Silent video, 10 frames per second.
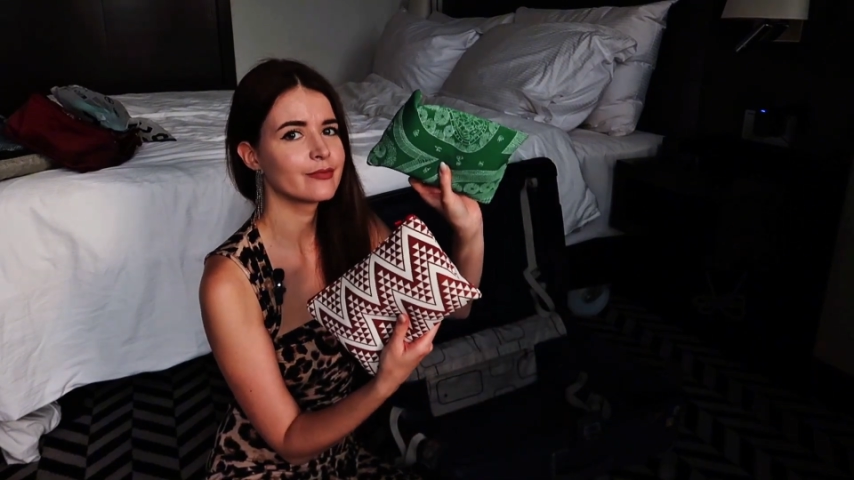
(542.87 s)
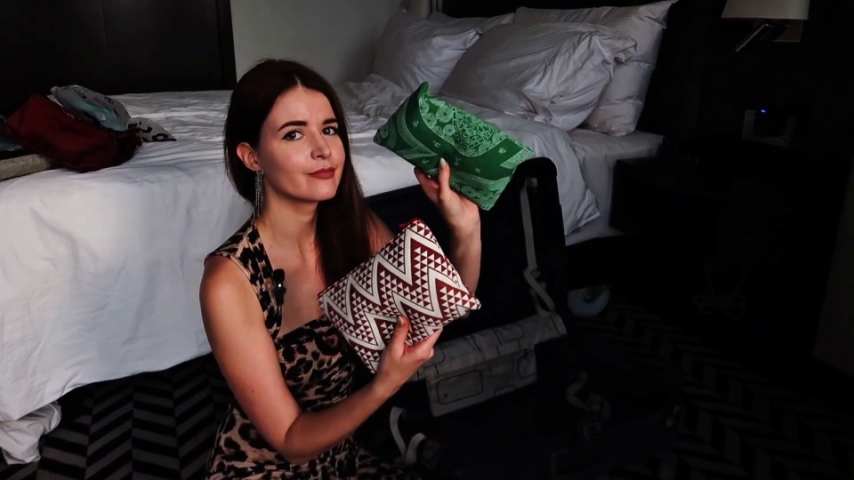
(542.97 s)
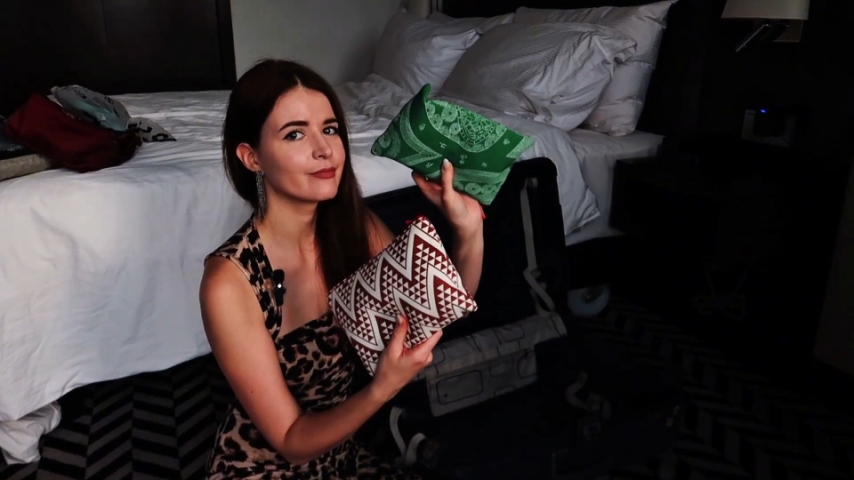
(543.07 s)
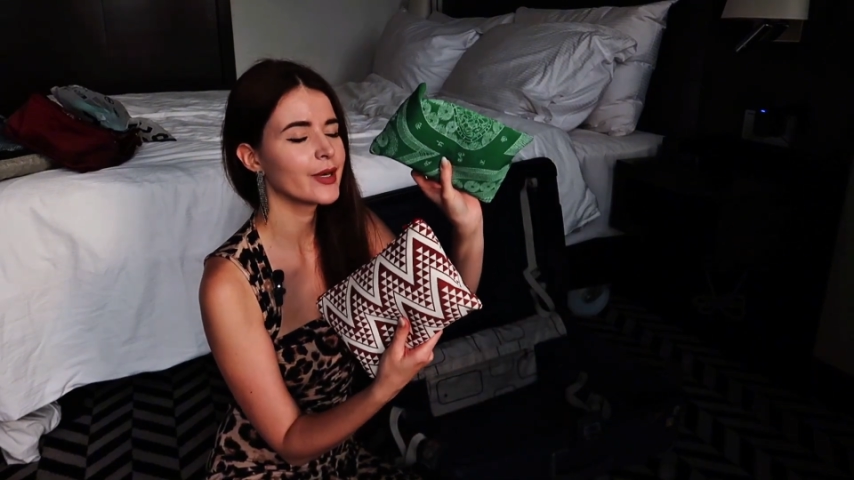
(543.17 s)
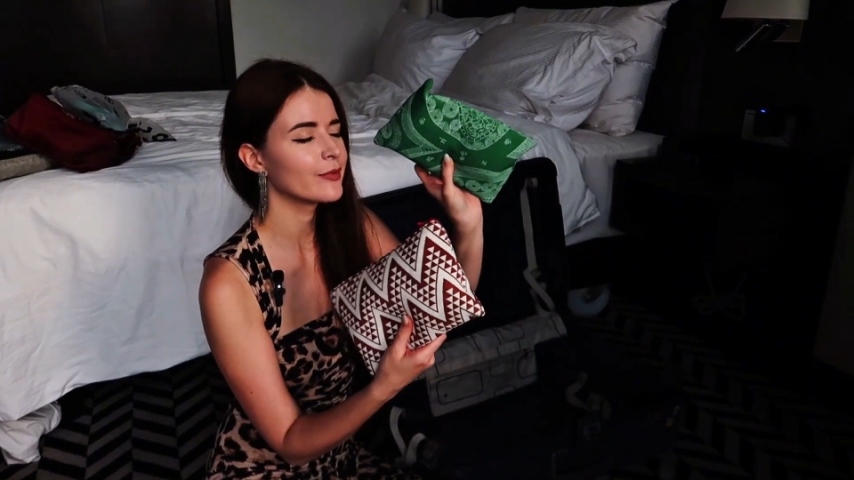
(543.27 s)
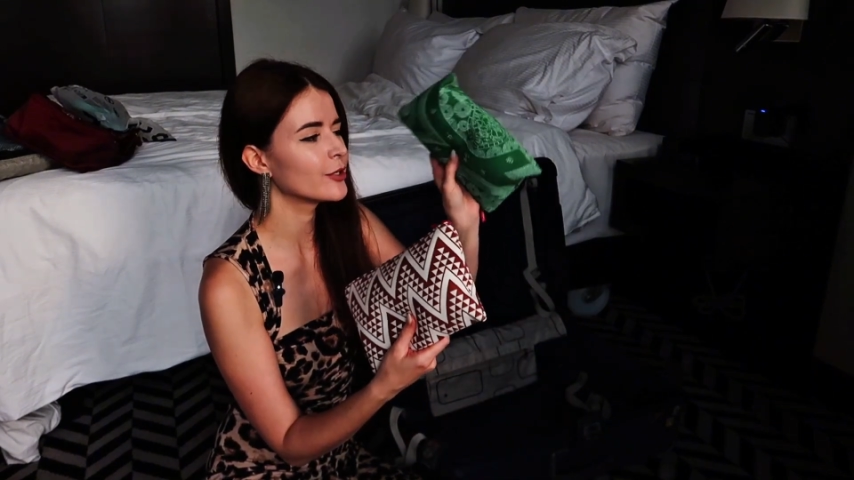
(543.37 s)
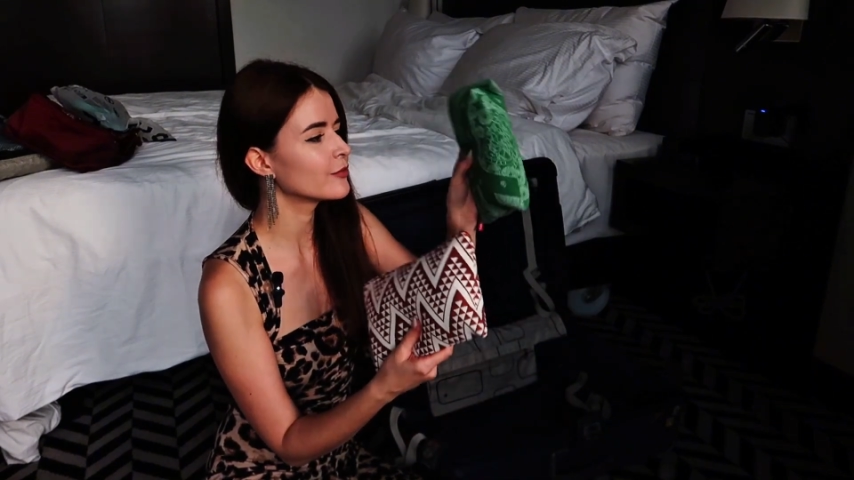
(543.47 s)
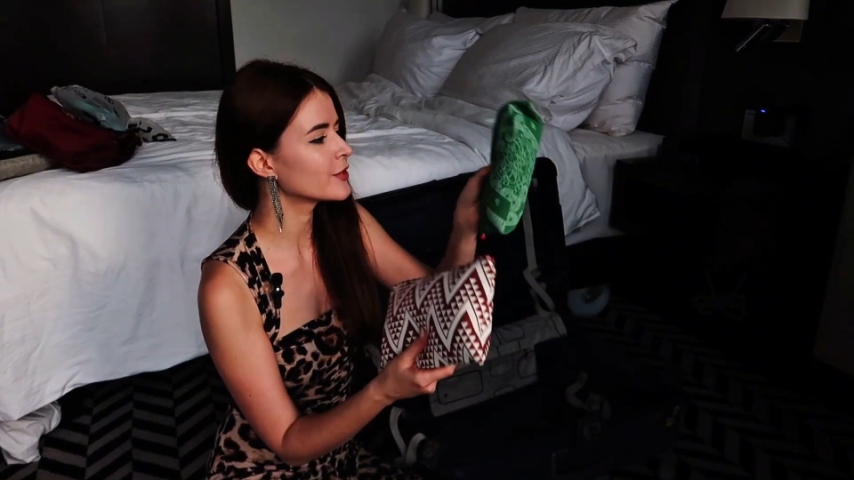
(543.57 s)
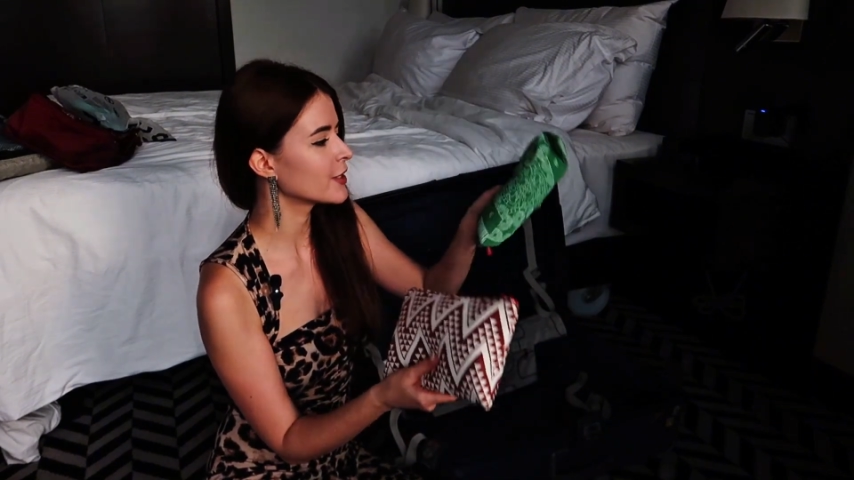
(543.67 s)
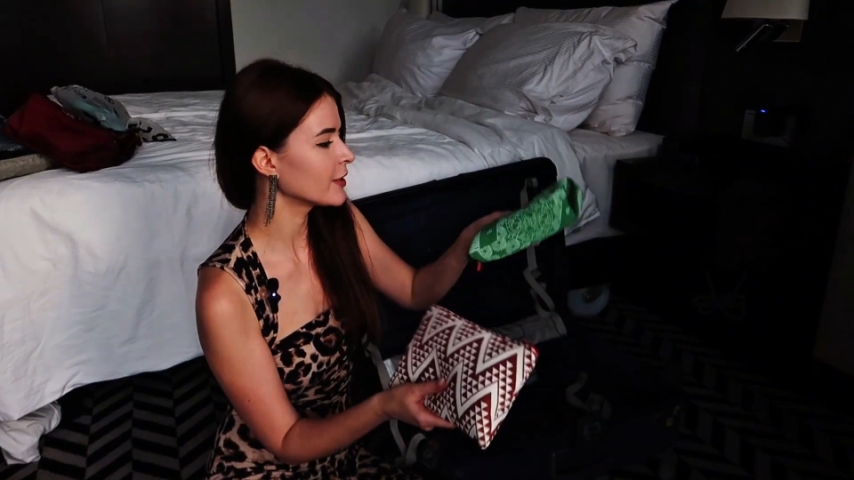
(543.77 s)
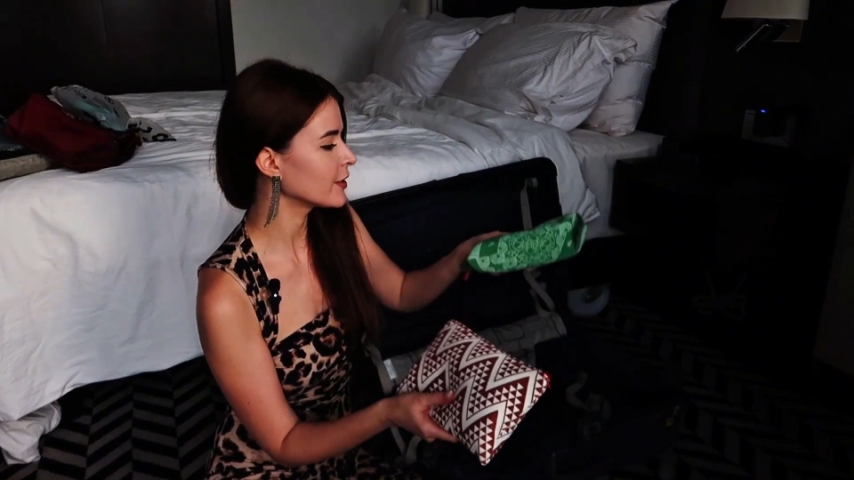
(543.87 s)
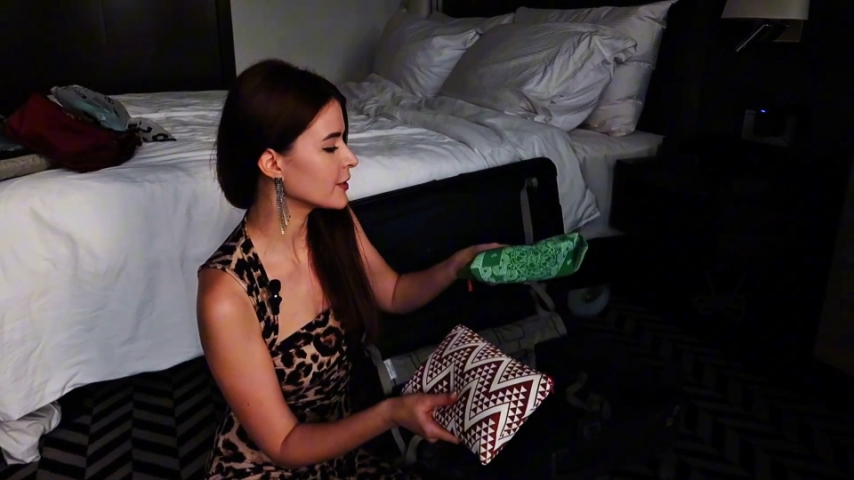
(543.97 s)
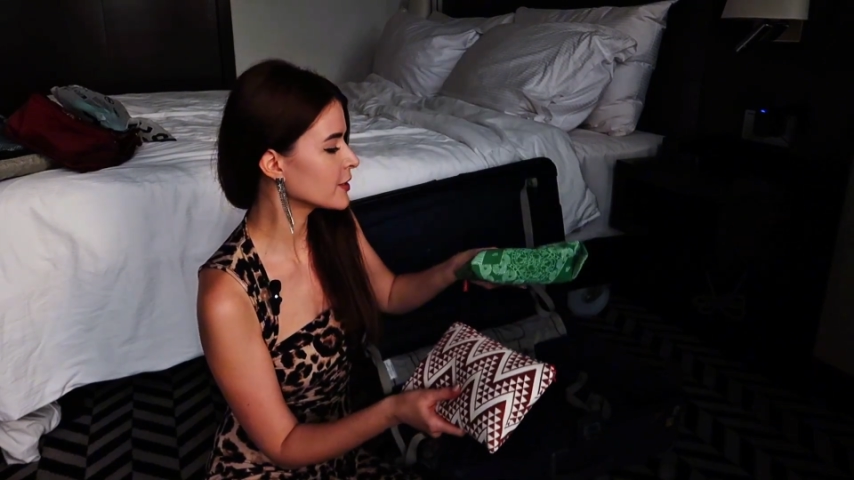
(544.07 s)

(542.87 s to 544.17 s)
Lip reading: maybe you've seen, these